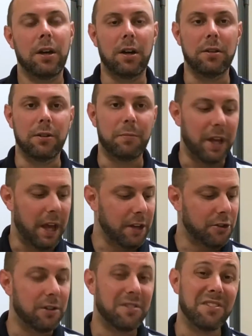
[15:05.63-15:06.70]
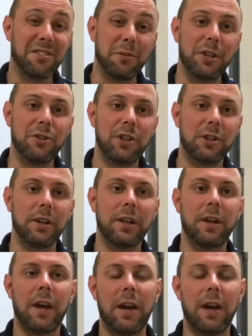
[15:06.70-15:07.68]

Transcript: a little bit anxious, a little bit jittery